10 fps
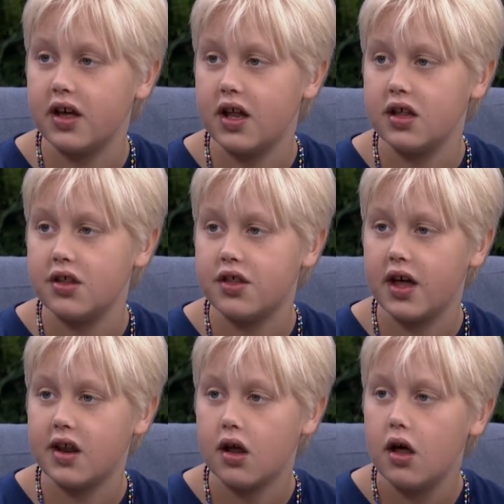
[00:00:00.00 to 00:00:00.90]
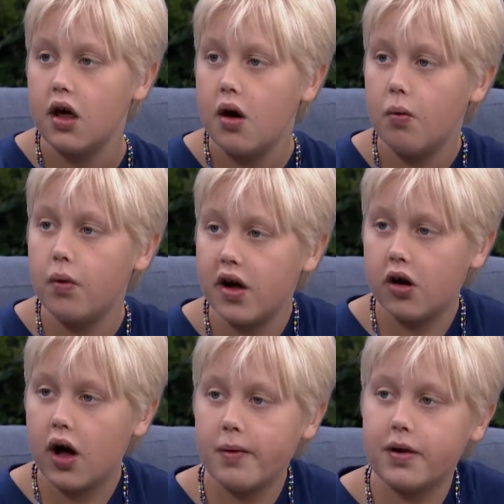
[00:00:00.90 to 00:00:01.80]
And he said,
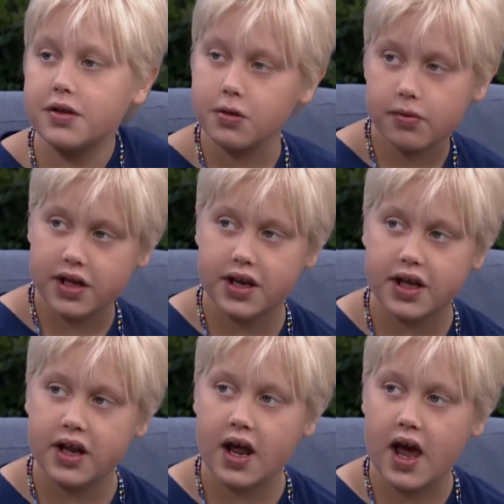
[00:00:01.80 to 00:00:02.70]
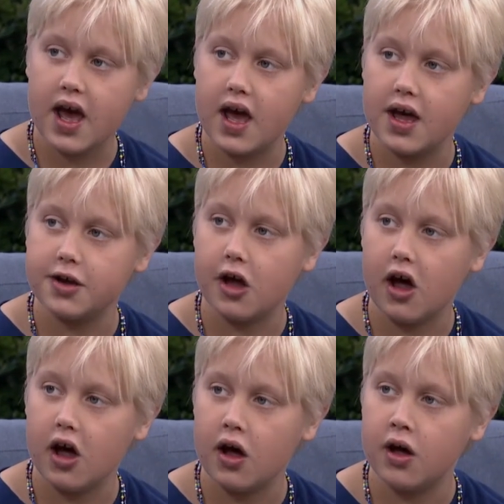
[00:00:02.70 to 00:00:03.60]
"Well, I went to We Day, and
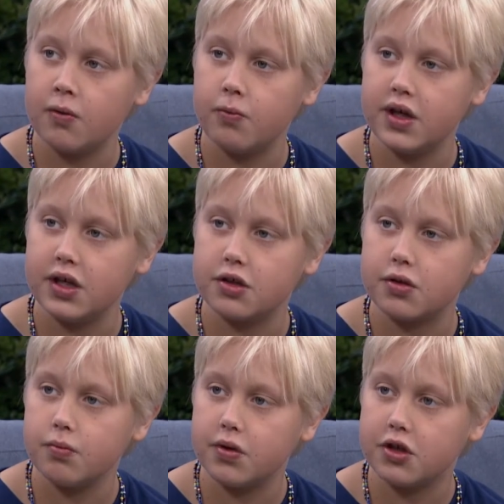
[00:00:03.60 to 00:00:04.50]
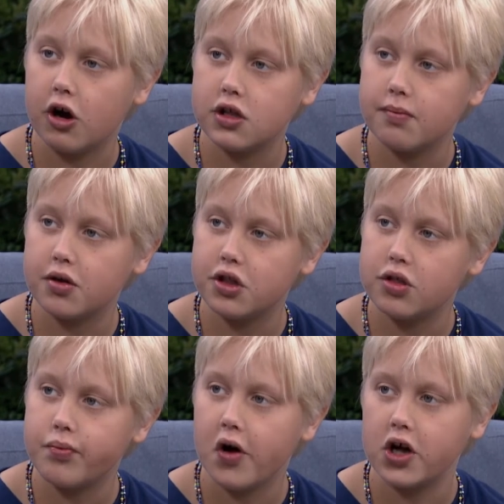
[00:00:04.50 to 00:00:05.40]
uh, we we talked about this
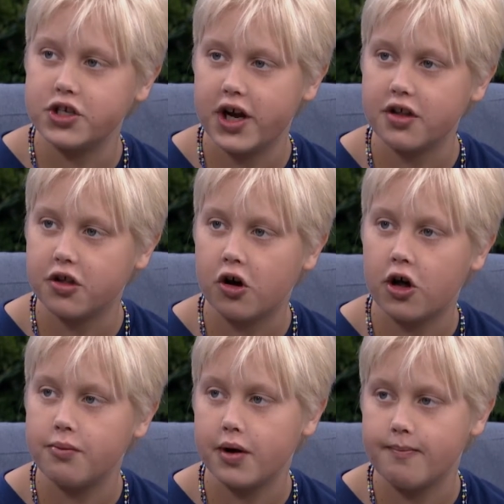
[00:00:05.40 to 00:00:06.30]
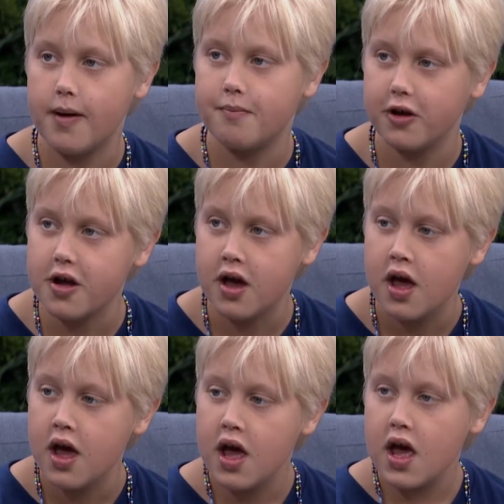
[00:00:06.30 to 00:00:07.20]
project called Brick by Brick,
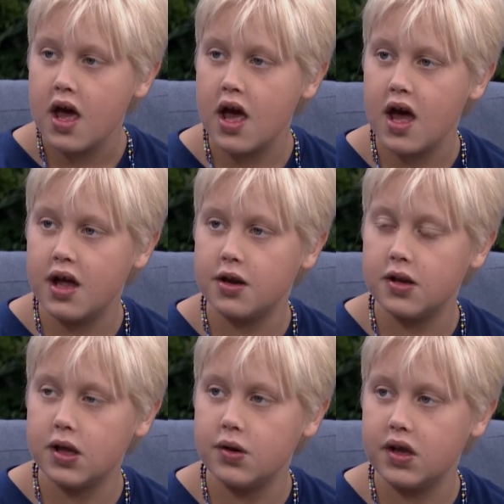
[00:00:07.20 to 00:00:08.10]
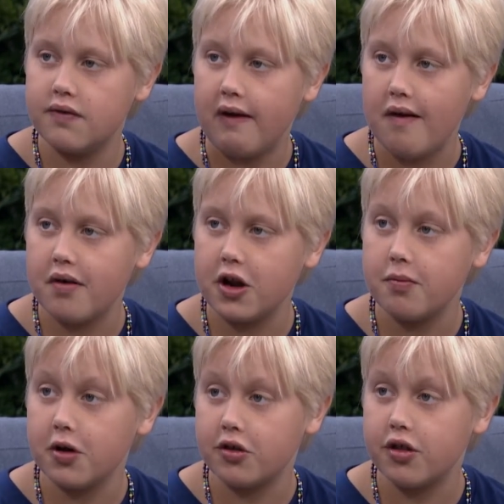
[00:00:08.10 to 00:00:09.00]
and you need 500
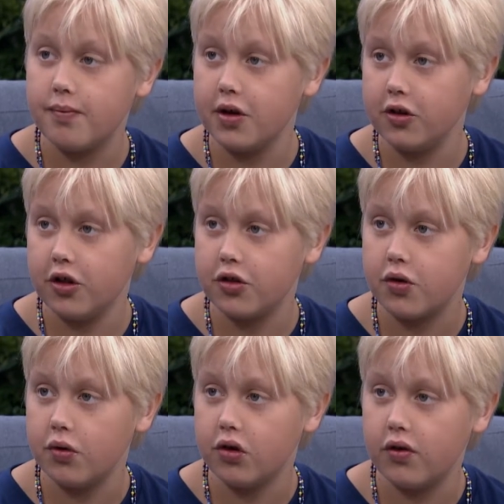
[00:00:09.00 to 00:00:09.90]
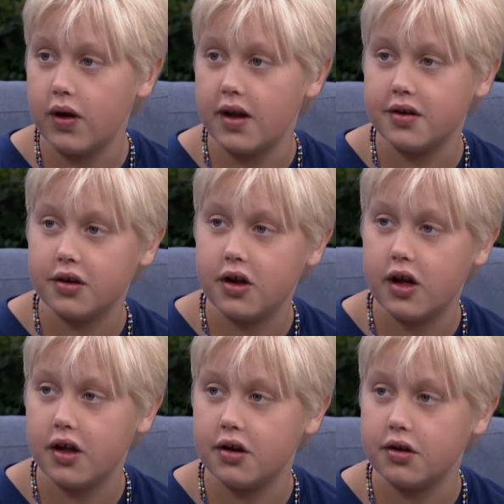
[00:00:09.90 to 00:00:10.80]
bricks to build a school, and
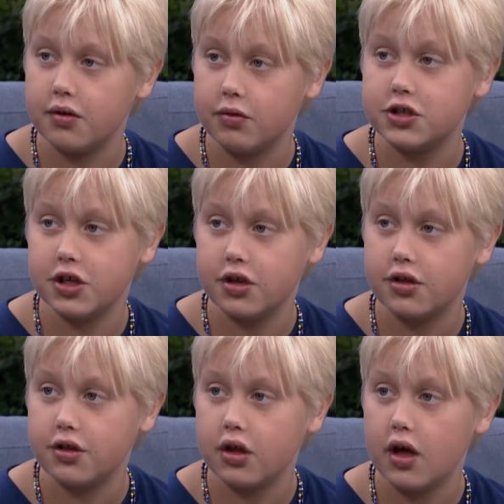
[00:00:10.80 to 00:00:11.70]
and which is